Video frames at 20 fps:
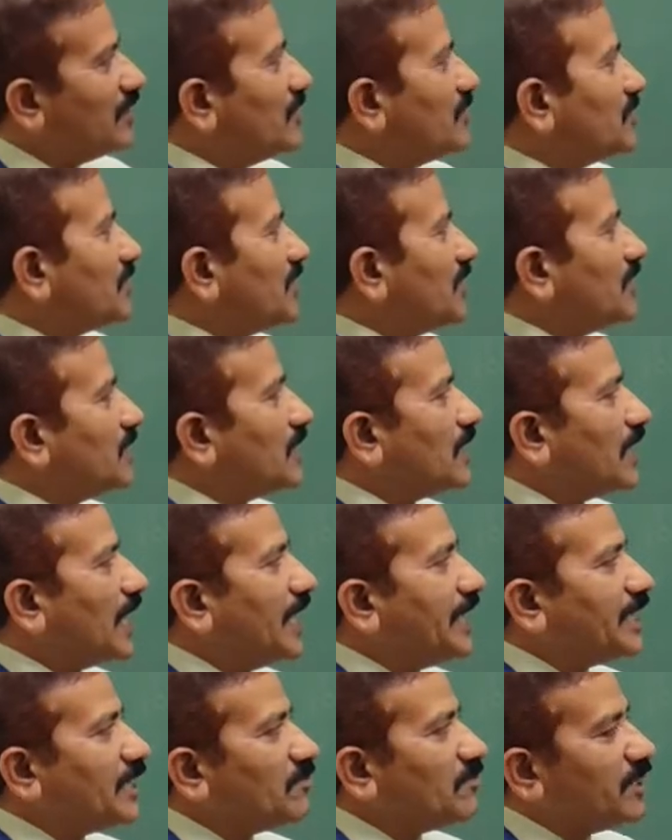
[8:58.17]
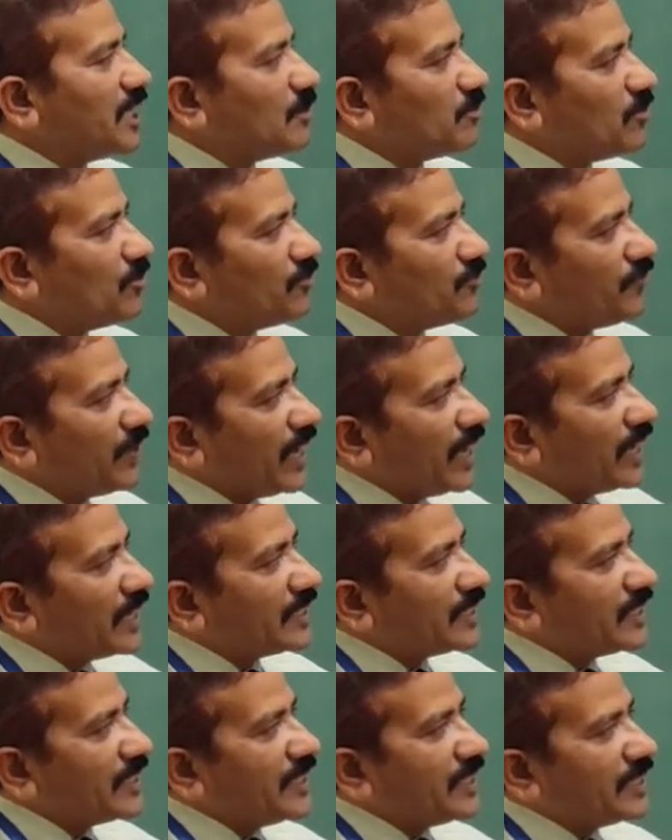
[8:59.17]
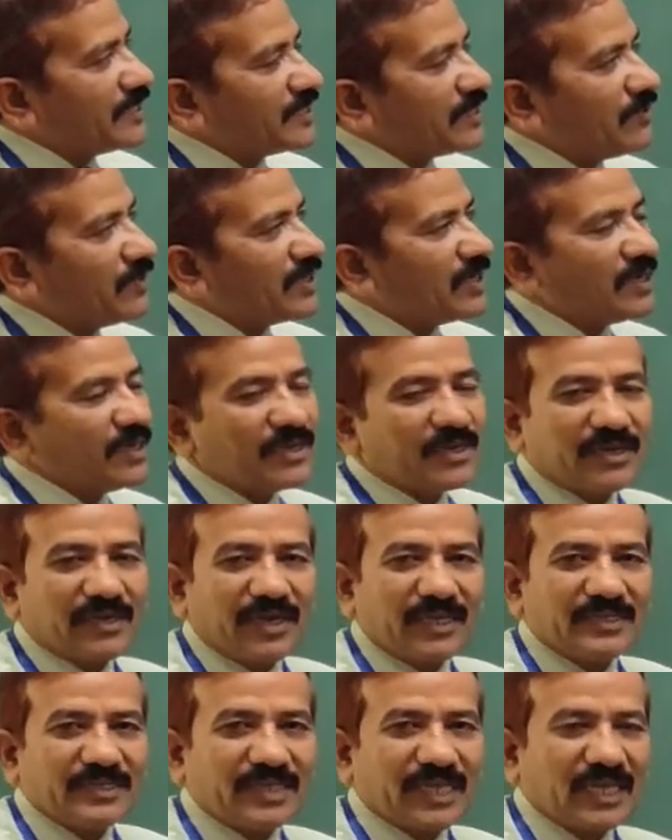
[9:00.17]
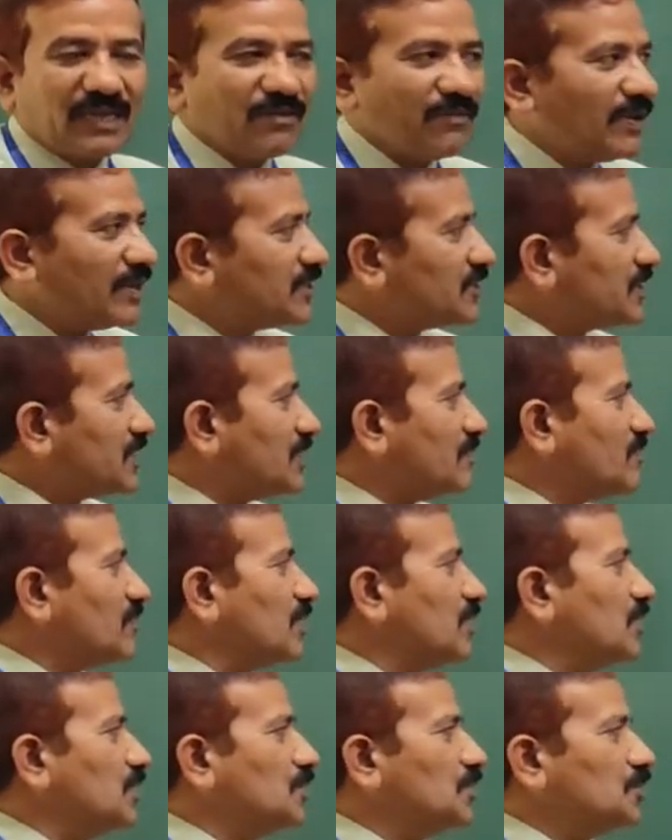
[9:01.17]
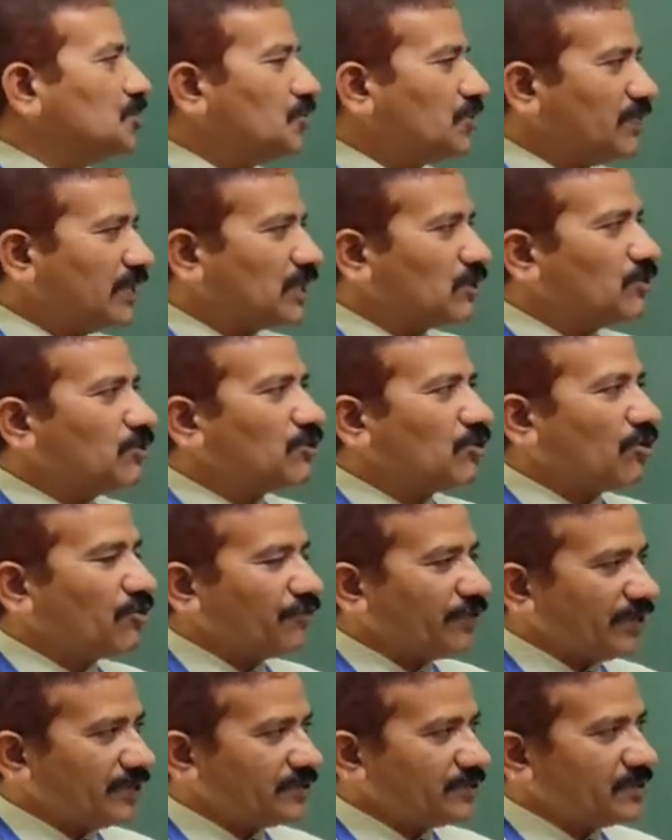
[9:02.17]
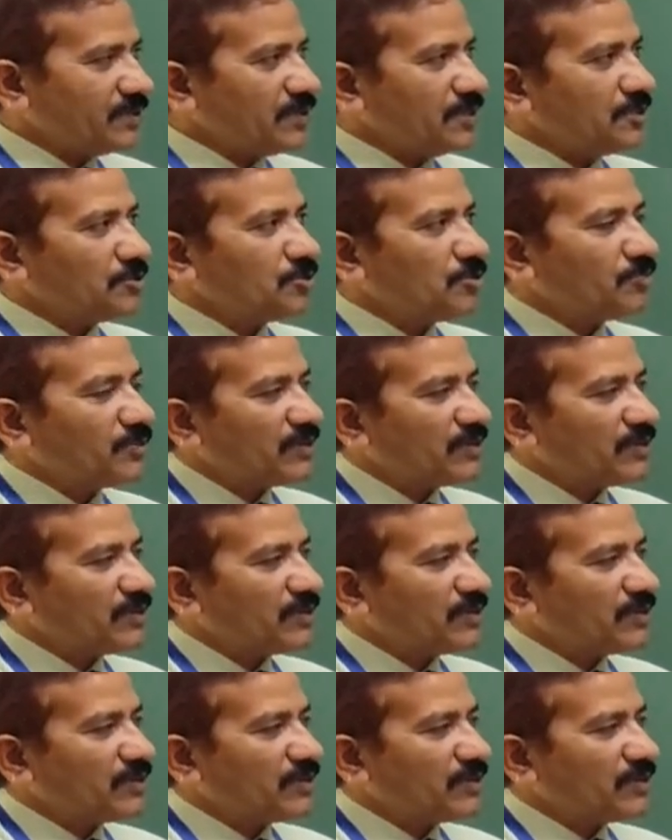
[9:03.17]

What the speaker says: See, in the light of the above fact, it is our earnest request to your good office to